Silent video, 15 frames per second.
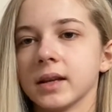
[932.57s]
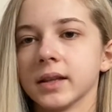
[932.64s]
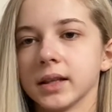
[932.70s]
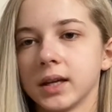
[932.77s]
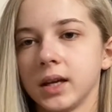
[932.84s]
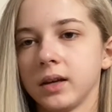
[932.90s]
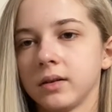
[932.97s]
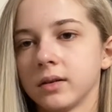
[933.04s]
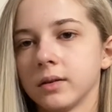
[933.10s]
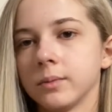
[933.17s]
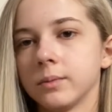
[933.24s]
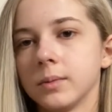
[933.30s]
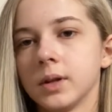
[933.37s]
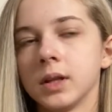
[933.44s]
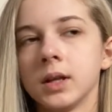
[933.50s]
other
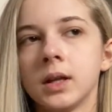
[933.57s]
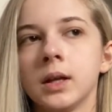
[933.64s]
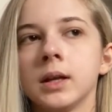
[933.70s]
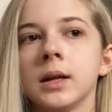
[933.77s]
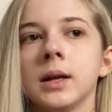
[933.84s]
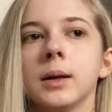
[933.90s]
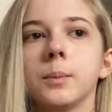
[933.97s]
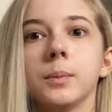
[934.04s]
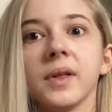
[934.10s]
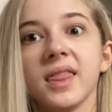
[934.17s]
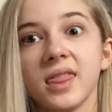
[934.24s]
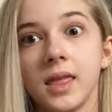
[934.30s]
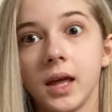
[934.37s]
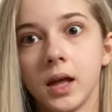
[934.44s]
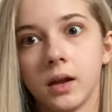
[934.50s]
kingdom, but
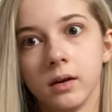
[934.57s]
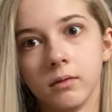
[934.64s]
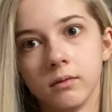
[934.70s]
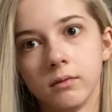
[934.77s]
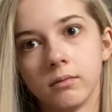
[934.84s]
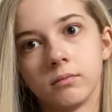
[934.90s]
then